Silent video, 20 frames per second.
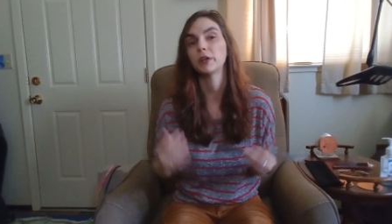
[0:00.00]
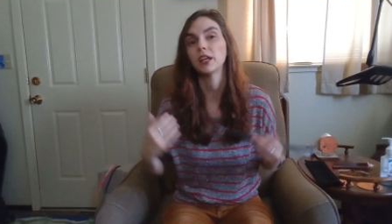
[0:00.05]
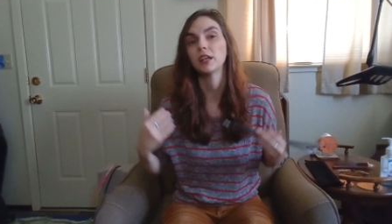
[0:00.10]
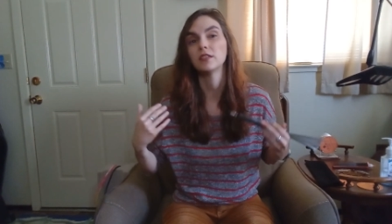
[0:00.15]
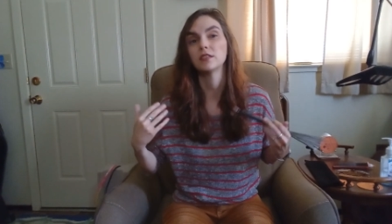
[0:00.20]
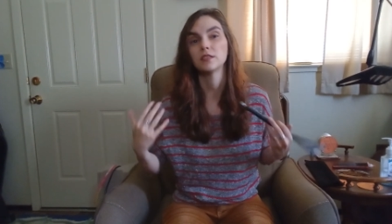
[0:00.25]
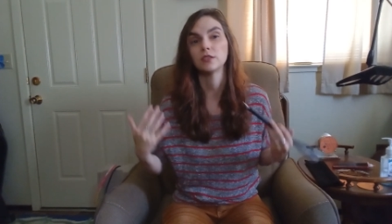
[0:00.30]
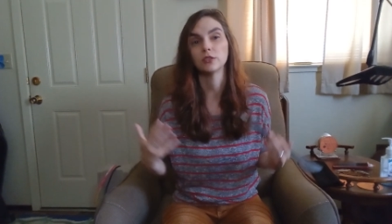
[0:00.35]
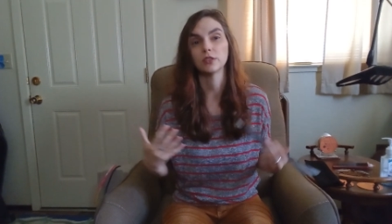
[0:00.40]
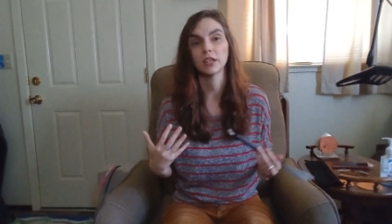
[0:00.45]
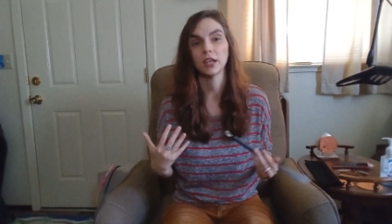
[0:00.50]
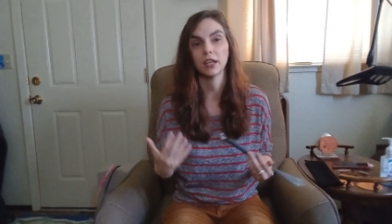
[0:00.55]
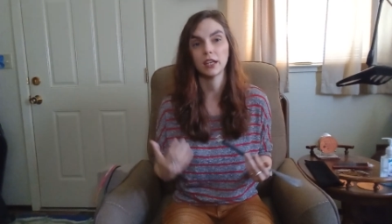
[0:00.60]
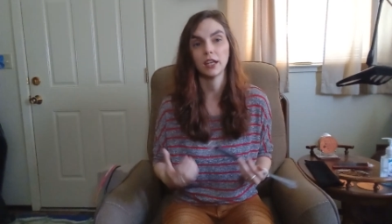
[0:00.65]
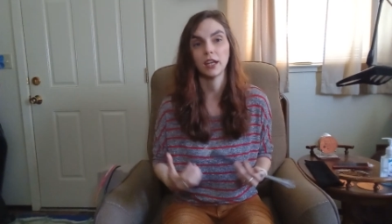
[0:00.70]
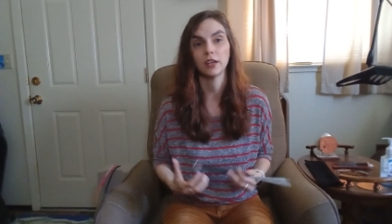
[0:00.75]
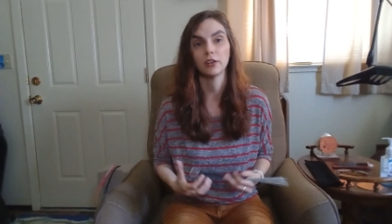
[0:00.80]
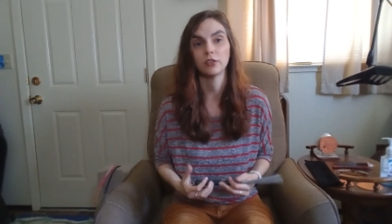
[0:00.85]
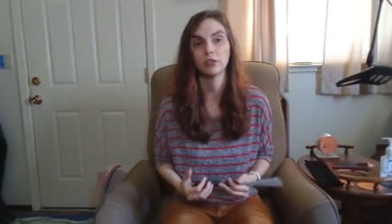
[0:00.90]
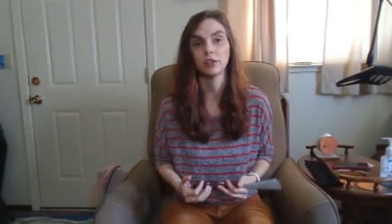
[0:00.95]
but I still
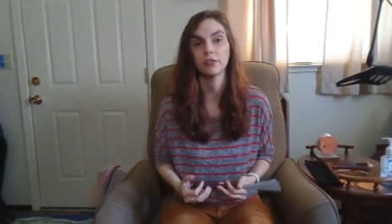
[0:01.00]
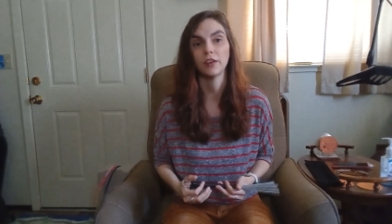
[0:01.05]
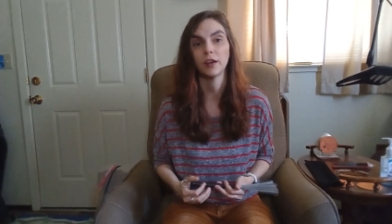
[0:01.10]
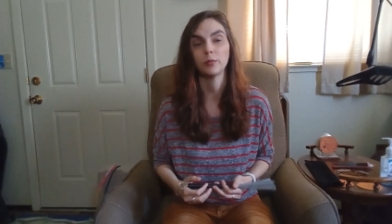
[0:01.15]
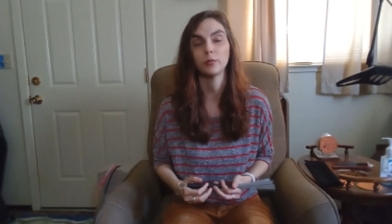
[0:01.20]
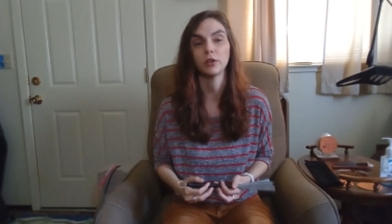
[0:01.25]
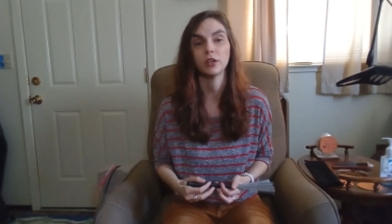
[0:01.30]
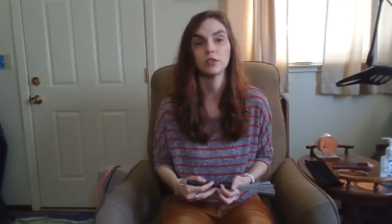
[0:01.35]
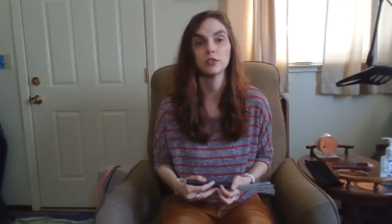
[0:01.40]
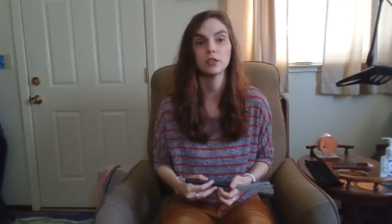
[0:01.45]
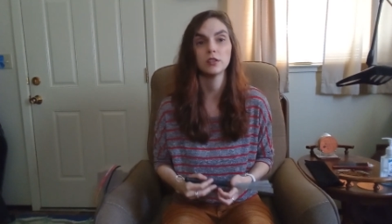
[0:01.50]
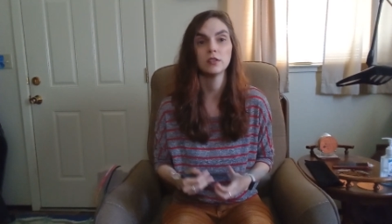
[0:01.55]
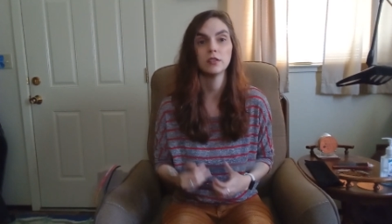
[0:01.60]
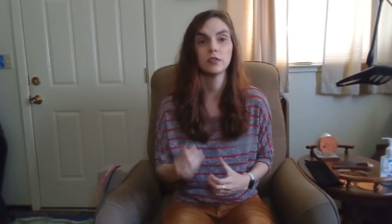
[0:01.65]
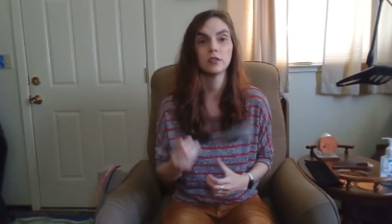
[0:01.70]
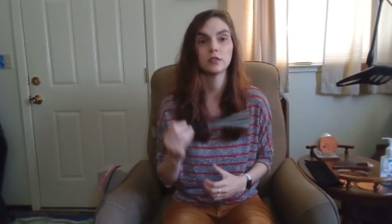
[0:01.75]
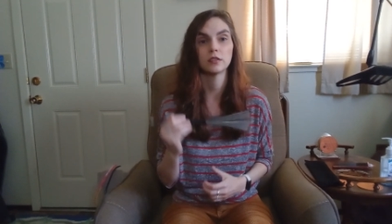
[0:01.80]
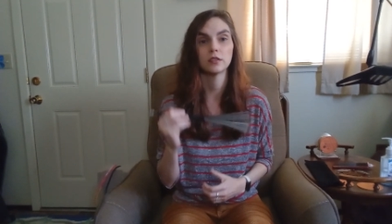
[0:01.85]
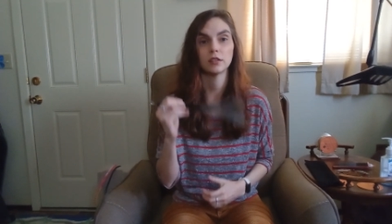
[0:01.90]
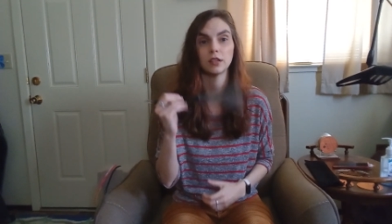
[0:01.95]
can't handle the
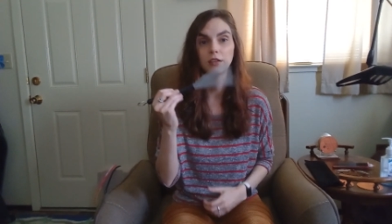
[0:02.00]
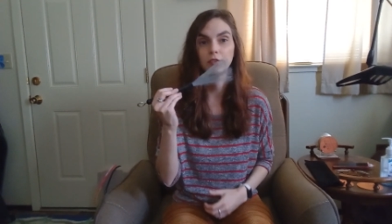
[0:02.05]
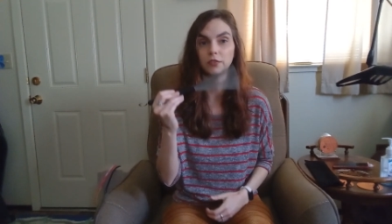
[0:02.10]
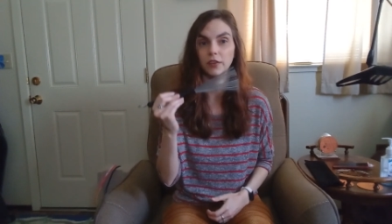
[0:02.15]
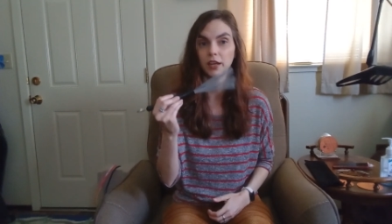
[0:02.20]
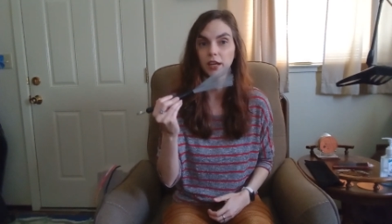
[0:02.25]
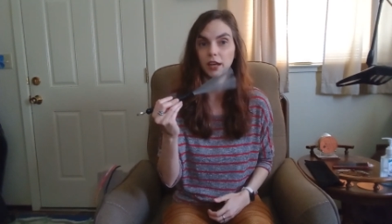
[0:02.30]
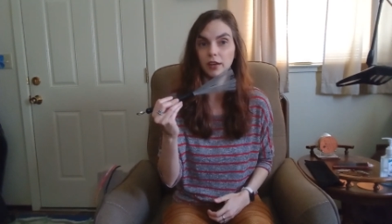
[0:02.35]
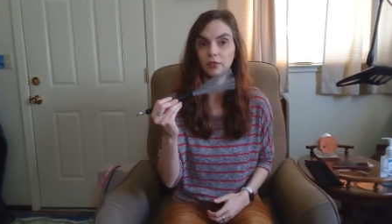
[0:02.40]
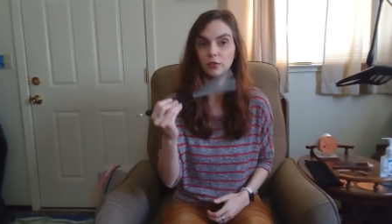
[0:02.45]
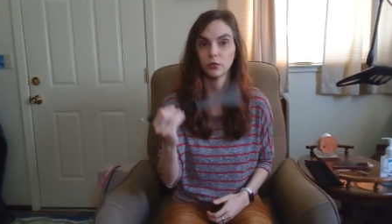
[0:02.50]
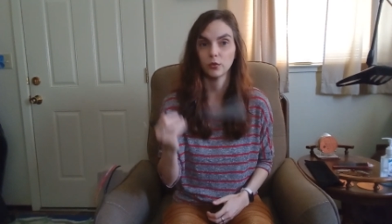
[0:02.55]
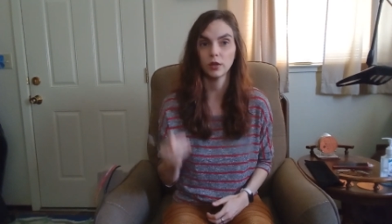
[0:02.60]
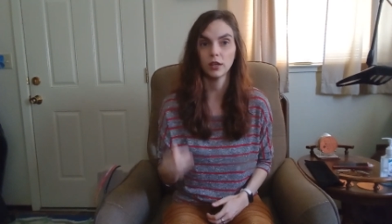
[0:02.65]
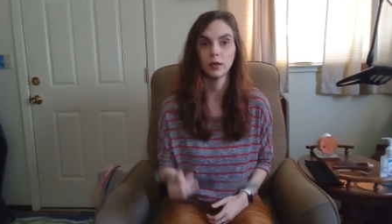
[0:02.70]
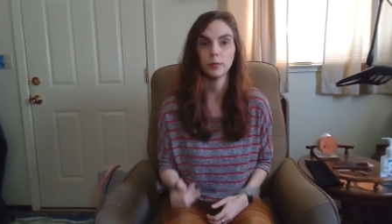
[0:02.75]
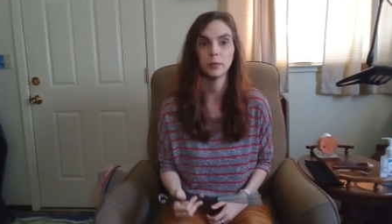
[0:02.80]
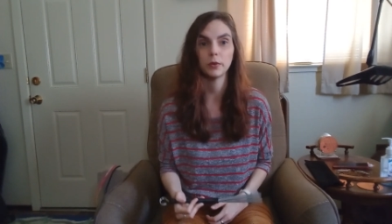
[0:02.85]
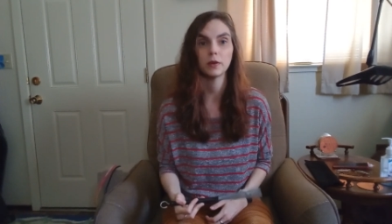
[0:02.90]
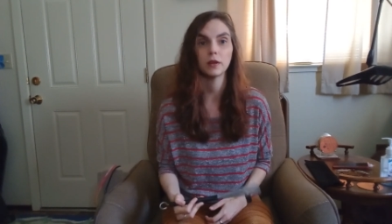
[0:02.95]
vibrations, if I have
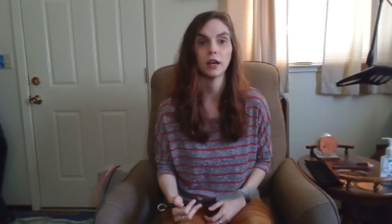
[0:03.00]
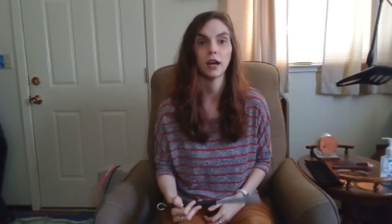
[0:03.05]
grip,